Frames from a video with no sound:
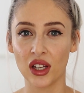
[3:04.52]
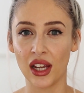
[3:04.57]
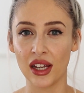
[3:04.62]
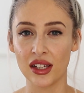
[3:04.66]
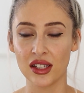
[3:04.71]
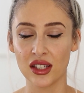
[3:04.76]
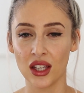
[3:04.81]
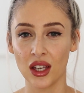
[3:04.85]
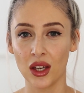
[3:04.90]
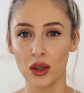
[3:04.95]

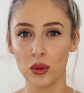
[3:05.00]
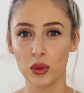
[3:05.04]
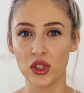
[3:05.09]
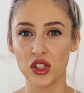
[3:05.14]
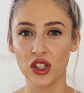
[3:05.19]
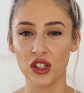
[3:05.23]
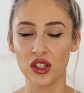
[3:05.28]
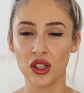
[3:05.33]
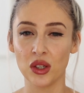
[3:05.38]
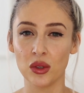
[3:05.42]
cleanser,
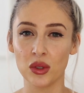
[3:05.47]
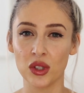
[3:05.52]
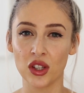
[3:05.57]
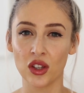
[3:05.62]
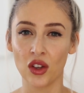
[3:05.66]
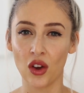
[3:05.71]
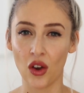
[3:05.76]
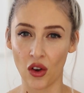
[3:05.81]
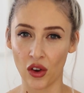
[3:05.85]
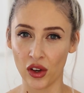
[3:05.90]
which is
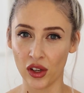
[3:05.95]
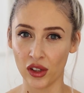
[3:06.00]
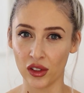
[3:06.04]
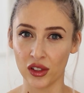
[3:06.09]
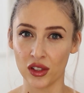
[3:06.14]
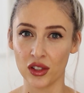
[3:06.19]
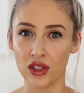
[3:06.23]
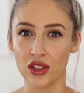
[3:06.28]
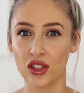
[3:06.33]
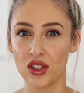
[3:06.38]
using the oil
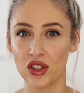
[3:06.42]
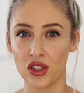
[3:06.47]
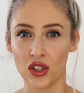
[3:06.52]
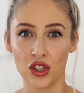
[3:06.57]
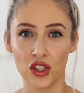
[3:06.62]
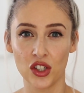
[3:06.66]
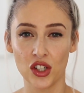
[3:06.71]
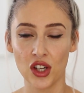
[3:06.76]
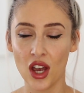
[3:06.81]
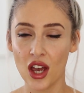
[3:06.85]
and
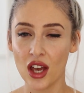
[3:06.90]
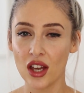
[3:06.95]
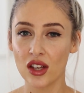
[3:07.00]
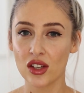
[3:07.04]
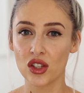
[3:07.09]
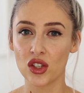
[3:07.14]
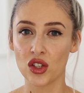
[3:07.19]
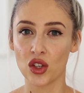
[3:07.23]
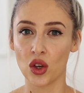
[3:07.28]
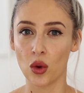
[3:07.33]
such.
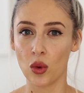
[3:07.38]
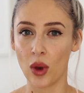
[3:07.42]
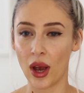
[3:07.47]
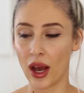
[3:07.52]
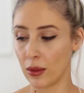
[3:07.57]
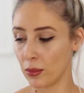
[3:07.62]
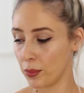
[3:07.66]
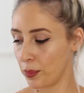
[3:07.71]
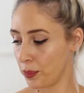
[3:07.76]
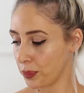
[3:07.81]
So
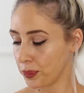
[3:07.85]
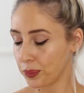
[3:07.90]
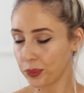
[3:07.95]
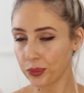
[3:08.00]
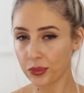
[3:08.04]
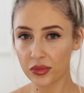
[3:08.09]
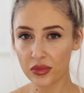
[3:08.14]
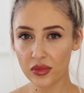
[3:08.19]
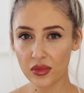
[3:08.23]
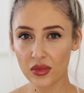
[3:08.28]

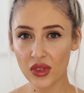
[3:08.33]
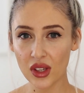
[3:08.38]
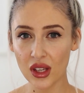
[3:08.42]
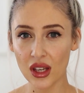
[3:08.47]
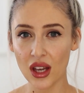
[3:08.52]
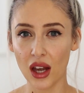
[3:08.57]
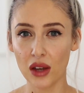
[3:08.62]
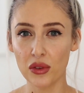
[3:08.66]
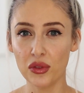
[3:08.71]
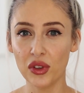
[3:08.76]

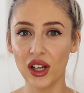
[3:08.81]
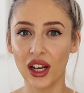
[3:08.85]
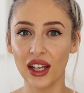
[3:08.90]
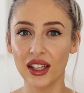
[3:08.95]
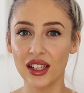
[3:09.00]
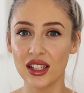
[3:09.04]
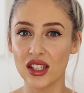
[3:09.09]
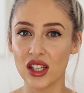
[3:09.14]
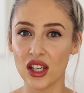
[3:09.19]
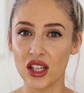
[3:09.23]
I feel
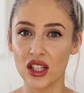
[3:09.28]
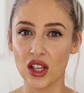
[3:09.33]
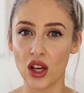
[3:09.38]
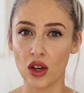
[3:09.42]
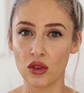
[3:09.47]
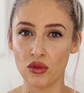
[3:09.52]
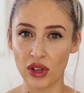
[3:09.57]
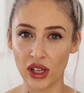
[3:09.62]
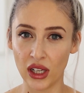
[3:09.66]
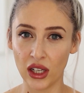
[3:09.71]
like this is
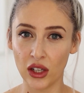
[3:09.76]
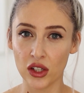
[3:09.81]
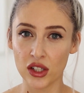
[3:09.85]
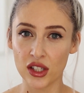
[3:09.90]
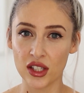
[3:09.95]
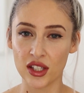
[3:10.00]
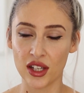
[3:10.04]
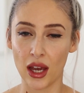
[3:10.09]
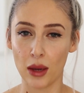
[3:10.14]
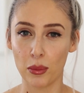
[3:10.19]
a really
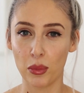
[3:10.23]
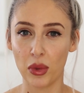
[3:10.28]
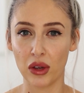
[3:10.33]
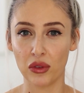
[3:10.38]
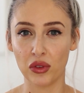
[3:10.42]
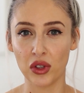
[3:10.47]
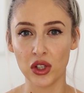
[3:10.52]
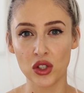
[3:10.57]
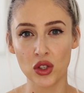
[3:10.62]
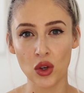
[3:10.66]
good step.
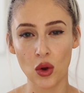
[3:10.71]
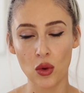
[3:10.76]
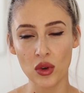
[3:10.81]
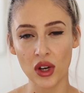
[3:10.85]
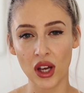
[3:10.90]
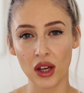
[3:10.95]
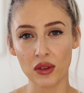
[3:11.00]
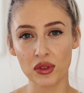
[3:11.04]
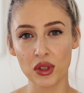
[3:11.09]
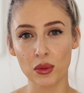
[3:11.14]
If you
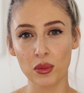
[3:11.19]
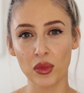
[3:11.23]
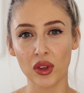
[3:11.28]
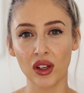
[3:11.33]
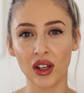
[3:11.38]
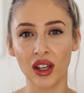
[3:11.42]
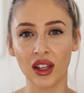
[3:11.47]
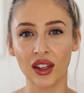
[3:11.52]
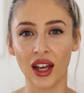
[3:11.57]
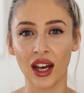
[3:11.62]
don't have
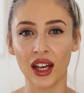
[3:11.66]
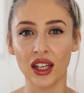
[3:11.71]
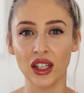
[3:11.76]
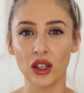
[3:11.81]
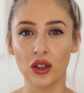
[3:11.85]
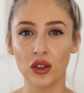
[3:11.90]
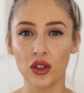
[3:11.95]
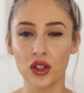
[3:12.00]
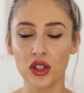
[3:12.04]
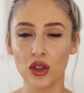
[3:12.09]
something like that,
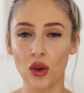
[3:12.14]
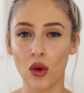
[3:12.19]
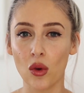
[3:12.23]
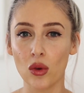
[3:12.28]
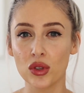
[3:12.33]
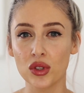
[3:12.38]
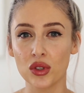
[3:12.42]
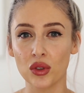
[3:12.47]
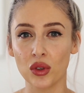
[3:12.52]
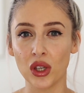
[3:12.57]
you could
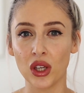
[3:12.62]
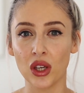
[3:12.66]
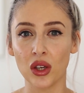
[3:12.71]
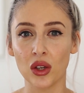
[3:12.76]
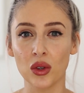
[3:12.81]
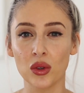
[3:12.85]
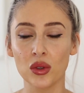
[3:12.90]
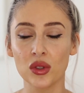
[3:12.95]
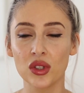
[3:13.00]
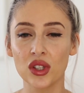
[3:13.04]
also
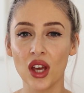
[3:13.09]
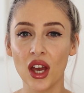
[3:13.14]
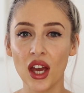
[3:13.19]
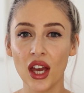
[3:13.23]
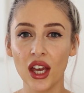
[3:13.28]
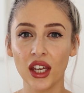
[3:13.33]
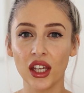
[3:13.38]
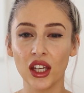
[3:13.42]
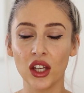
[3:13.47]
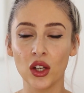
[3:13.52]
use,
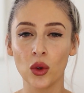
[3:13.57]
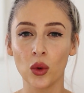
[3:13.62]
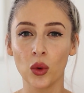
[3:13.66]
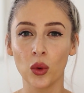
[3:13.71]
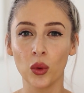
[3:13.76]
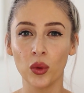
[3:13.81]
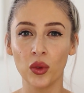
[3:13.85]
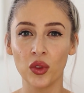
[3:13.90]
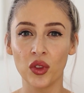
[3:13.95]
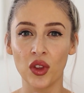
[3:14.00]
you
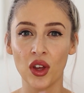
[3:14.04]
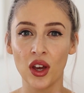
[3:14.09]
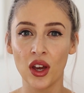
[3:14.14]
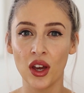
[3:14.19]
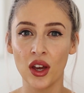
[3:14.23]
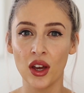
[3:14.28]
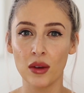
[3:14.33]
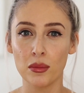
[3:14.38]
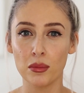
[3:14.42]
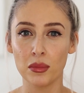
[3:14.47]
know,
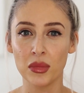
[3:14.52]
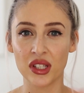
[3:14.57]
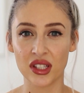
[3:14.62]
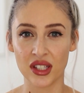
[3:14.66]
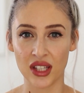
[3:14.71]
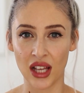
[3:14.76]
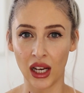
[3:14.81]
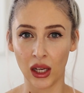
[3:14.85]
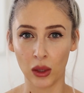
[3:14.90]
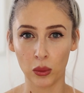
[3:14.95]
the
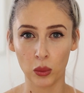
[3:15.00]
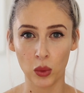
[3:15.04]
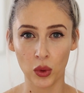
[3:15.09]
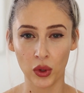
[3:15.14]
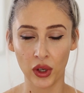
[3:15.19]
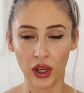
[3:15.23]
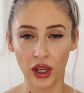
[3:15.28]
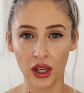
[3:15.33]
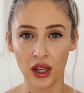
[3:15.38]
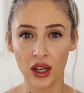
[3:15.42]
micellar
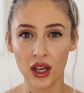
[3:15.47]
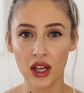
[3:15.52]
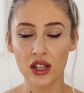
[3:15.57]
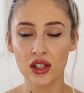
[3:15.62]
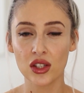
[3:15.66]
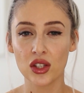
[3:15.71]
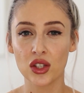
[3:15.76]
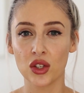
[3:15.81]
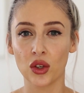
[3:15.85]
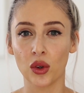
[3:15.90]
water.
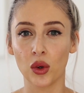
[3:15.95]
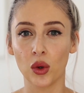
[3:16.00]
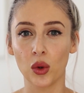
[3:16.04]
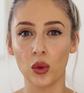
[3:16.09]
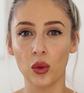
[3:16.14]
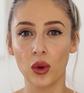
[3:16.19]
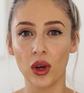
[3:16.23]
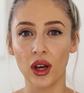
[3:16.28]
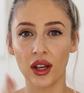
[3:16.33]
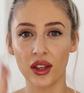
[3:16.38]

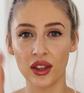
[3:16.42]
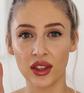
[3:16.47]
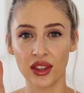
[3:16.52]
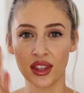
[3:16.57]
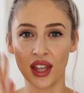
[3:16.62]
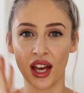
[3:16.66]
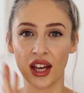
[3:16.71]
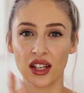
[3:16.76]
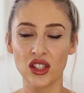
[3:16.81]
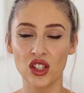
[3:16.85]
So
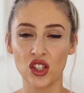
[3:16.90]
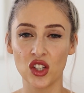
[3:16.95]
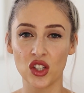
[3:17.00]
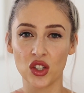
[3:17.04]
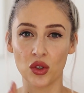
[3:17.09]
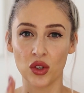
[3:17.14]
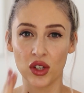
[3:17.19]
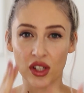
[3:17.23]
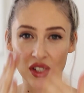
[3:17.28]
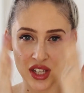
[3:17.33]
that's
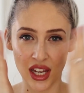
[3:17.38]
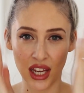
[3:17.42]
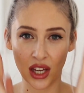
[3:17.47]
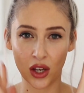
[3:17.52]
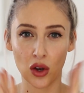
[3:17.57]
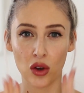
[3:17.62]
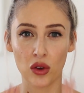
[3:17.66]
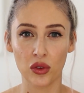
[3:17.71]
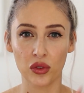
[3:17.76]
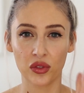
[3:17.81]
just going to
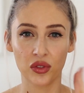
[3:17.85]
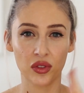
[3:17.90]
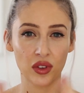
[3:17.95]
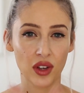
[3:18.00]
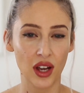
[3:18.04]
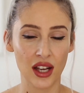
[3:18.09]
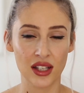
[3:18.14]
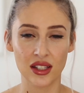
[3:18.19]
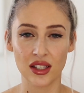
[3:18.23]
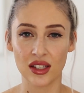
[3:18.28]
take off,
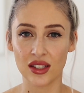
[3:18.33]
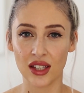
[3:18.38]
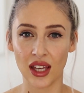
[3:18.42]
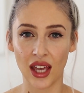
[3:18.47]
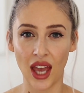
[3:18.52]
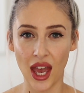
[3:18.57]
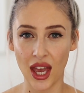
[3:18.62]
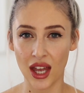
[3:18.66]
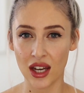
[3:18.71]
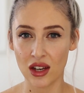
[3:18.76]
as I
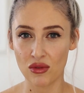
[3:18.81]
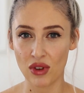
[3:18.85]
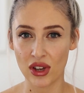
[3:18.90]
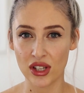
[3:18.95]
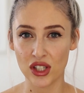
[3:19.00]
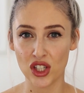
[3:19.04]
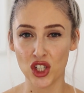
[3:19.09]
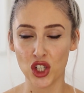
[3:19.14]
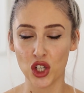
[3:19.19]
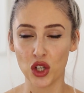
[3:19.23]
say, any
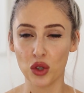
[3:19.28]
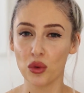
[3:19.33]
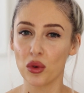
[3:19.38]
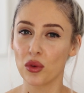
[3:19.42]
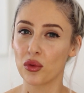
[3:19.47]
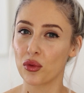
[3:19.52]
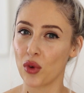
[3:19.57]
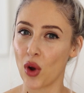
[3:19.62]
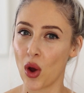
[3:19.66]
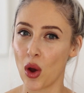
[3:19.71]
residue
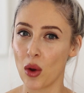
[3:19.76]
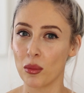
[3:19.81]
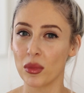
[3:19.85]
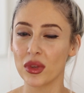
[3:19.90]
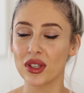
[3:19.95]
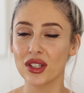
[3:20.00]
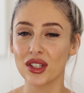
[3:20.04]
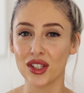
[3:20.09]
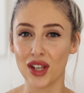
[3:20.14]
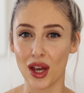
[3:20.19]

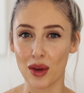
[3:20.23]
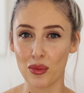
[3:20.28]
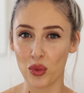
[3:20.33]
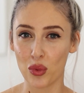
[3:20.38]
from step